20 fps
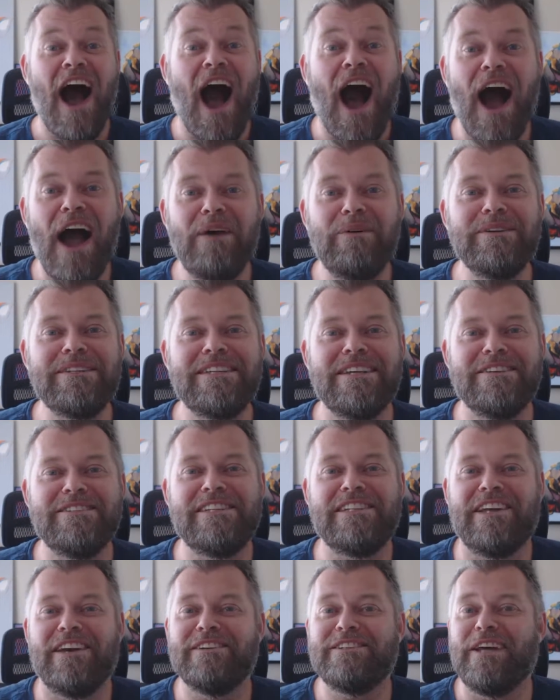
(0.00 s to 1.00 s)
I was so
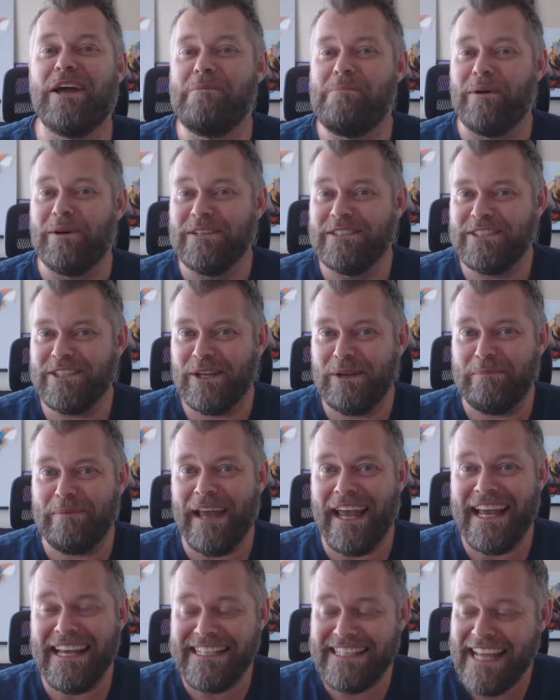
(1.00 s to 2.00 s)
stoked I bought two
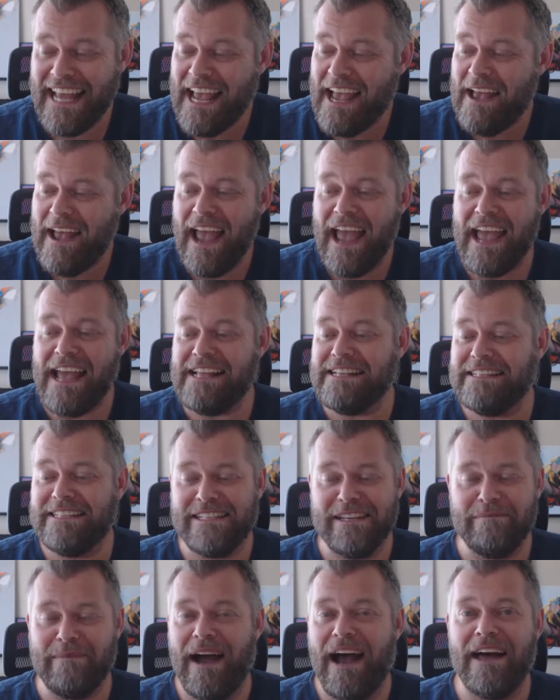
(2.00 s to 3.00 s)
pairs and
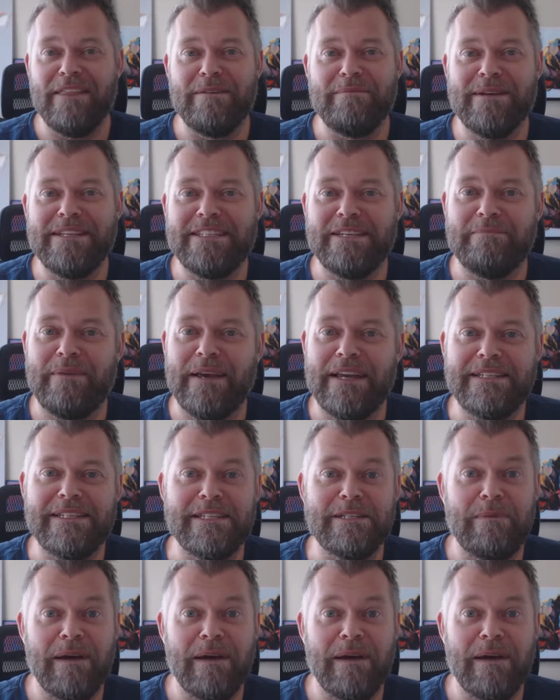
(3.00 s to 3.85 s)
some other bits and pieces.